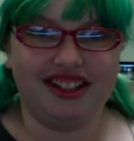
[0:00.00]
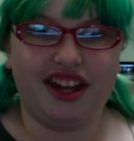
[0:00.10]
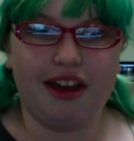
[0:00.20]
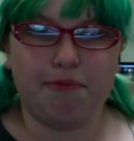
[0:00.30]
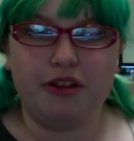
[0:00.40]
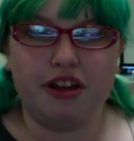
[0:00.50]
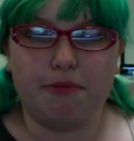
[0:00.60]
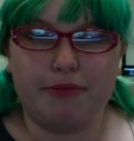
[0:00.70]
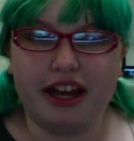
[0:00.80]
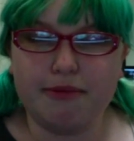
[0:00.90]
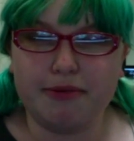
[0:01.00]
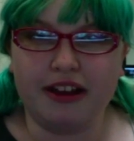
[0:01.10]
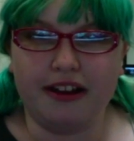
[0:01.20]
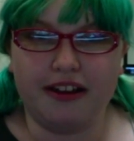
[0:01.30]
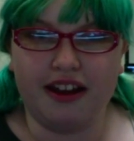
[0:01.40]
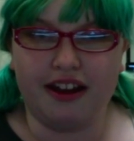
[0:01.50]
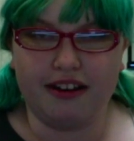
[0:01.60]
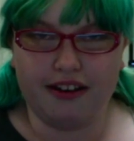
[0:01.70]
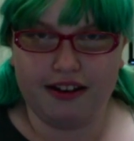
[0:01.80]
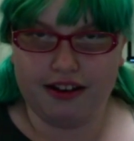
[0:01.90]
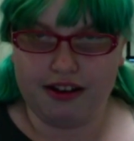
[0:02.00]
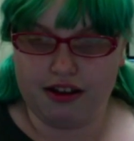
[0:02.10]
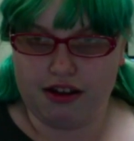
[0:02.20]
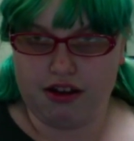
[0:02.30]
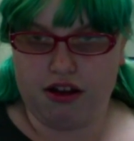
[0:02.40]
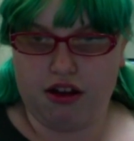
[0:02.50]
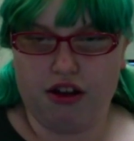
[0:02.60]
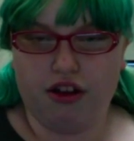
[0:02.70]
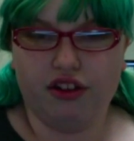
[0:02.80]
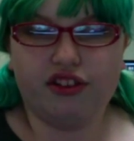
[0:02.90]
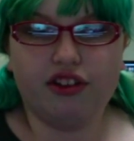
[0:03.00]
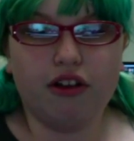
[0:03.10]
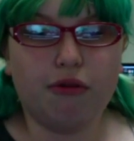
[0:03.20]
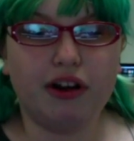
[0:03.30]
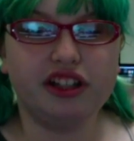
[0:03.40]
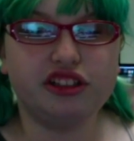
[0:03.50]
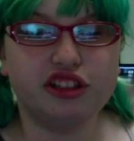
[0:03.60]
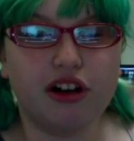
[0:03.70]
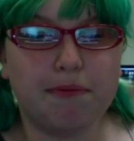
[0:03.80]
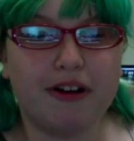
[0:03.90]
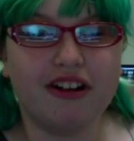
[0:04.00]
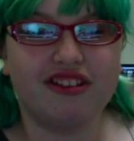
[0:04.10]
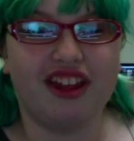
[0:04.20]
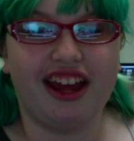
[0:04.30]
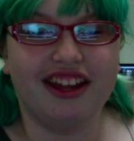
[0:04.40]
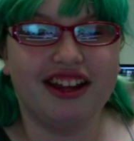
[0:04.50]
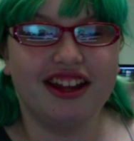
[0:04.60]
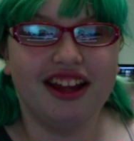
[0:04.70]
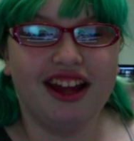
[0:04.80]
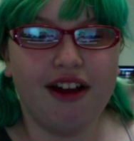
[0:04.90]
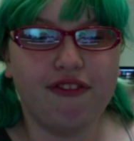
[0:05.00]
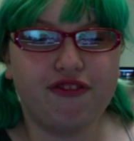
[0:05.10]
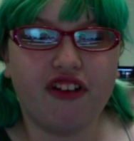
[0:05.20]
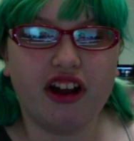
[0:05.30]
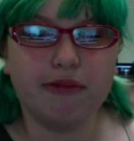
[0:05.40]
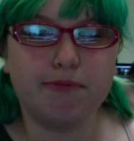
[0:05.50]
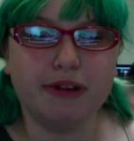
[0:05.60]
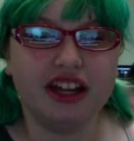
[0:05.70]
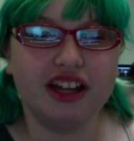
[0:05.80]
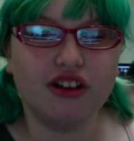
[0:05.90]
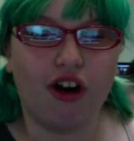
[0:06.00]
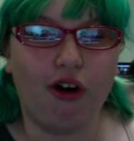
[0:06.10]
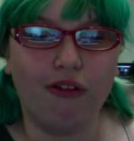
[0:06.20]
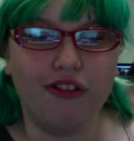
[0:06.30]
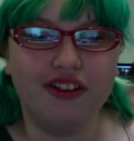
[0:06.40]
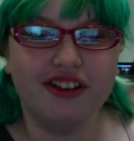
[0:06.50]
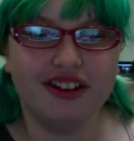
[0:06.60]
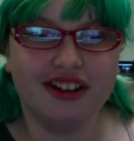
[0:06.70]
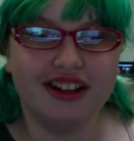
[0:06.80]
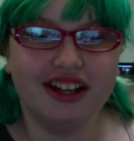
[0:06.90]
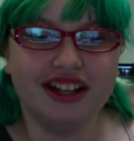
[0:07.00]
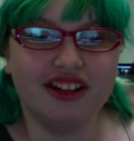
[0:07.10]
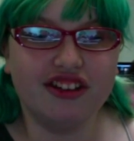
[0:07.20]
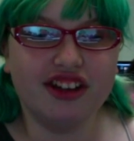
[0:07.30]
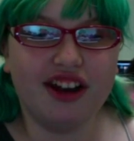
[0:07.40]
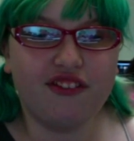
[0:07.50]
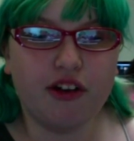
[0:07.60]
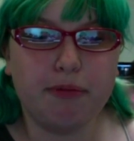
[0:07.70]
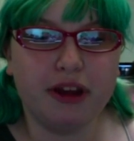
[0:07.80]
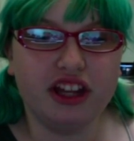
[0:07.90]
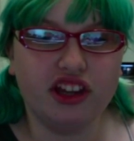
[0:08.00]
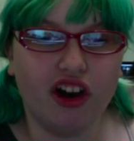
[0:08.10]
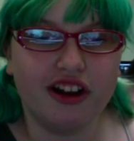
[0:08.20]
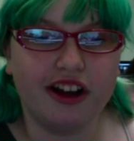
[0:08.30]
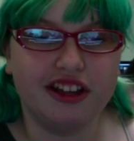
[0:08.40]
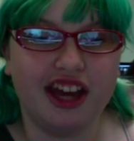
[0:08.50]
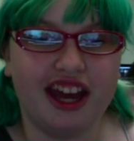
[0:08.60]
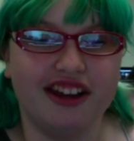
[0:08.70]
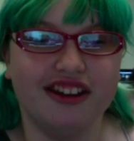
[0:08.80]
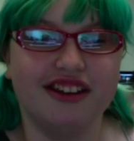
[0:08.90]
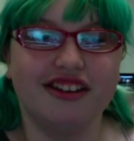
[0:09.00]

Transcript: Can't be a baby again. So when it's your birthday, have fun being old. You'll never be young again.